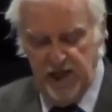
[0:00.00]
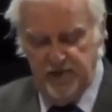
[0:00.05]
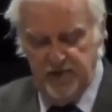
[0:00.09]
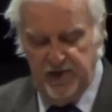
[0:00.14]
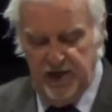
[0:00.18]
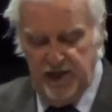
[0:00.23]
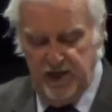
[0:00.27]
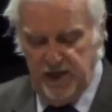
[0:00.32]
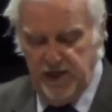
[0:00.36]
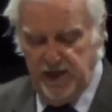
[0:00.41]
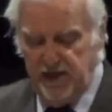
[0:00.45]

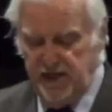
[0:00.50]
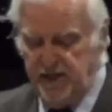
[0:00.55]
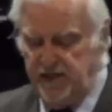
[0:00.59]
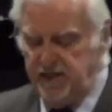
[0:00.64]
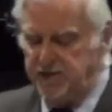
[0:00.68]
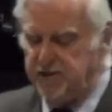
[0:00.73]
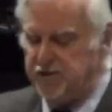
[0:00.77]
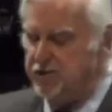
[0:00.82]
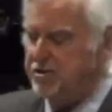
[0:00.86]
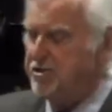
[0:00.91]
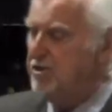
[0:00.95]
then
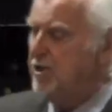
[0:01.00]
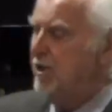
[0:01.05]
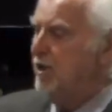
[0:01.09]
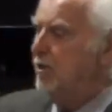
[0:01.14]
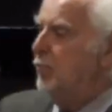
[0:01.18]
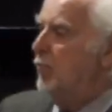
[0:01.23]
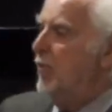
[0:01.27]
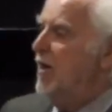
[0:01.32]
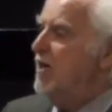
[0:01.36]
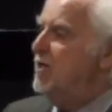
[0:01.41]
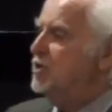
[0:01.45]
each
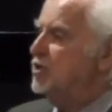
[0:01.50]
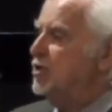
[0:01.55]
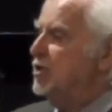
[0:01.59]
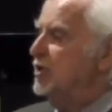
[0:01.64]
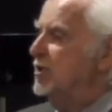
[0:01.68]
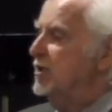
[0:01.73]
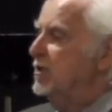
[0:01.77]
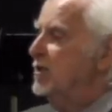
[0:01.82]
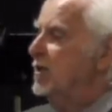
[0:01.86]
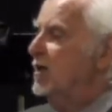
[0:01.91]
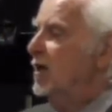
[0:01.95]

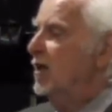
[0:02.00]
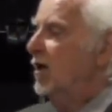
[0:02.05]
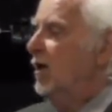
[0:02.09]
generation